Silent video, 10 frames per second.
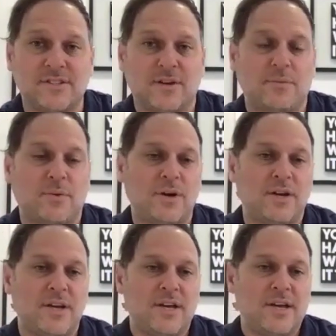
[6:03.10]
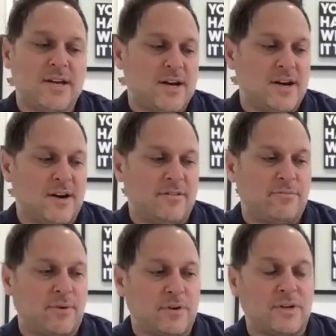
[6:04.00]
standpoint
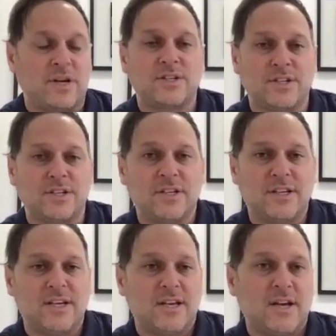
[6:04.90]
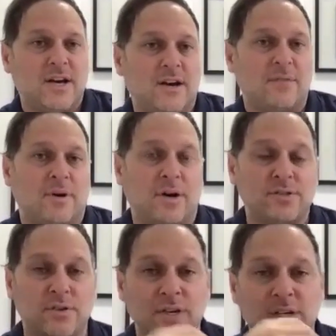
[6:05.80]
of production, but
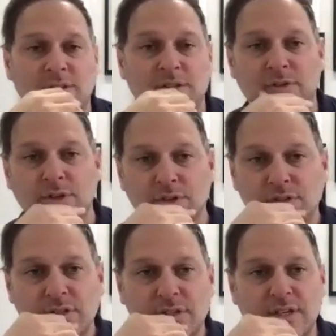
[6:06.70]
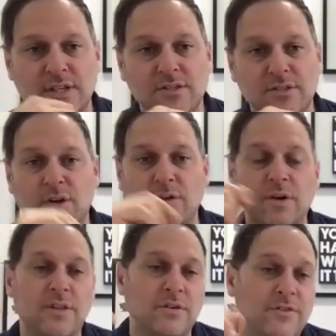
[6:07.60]
also ease of use. And
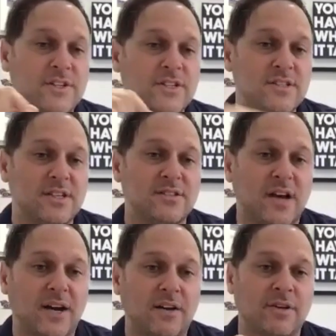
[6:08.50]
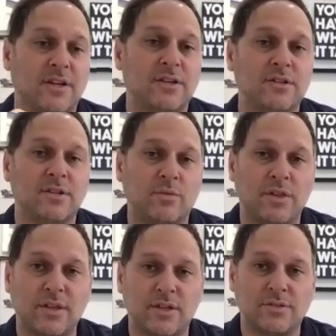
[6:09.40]
so the efficiency side of it is the
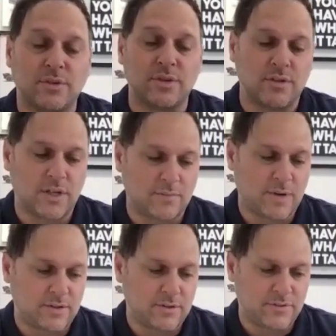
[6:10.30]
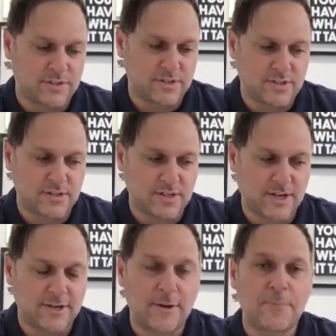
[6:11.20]
one thing that's really unique about the efficiency
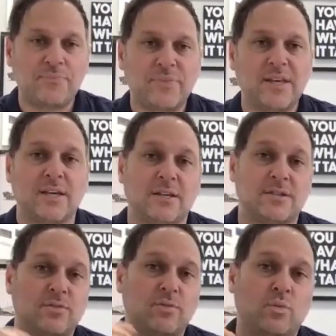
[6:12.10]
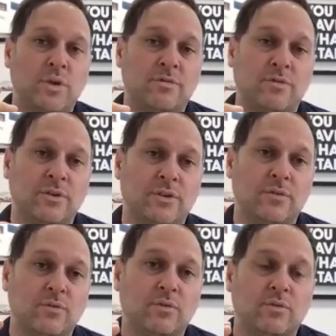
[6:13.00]
side is we've really,